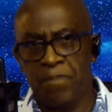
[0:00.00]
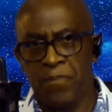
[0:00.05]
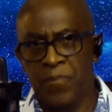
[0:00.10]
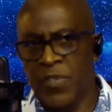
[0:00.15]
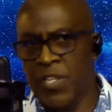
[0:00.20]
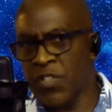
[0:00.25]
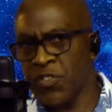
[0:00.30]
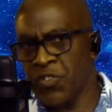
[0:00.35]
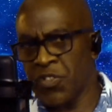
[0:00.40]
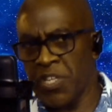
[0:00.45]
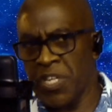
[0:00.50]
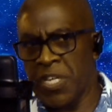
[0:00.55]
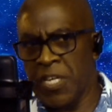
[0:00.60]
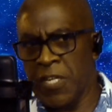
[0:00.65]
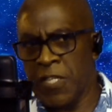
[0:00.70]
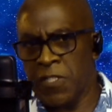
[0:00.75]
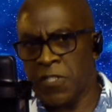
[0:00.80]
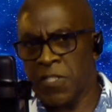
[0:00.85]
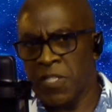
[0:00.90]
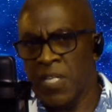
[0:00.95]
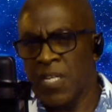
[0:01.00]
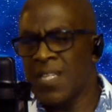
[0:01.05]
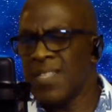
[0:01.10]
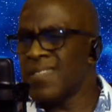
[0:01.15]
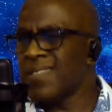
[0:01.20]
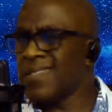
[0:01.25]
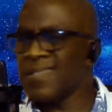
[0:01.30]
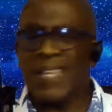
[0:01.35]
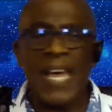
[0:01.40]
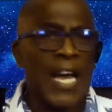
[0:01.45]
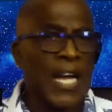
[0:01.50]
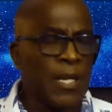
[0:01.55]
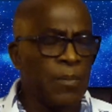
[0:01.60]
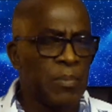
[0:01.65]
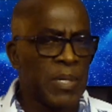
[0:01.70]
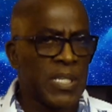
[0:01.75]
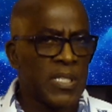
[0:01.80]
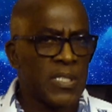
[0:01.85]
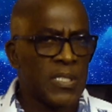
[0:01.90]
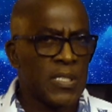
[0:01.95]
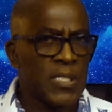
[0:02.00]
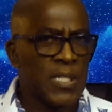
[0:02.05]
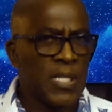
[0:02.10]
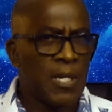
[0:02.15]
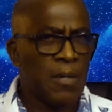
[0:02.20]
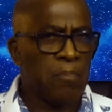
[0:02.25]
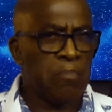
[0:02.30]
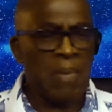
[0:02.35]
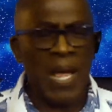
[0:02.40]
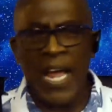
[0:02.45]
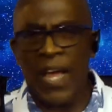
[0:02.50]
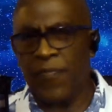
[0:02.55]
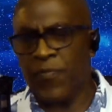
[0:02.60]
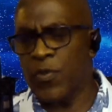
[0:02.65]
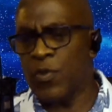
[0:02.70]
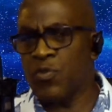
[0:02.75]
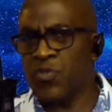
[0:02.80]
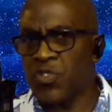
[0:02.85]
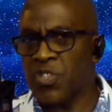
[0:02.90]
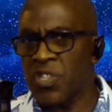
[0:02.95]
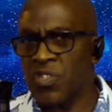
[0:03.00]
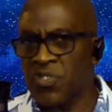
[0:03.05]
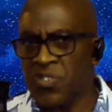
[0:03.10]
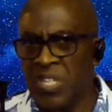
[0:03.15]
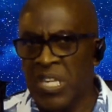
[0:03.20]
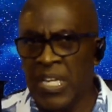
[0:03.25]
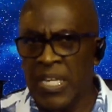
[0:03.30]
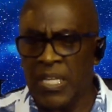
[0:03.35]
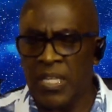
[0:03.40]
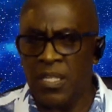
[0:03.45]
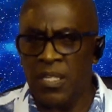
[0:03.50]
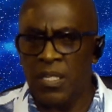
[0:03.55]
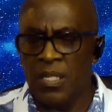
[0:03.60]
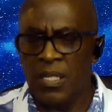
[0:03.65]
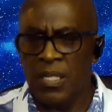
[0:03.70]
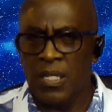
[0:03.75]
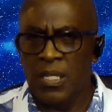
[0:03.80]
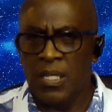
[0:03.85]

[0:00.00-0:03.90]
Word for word: This is Simon, Matthew 16.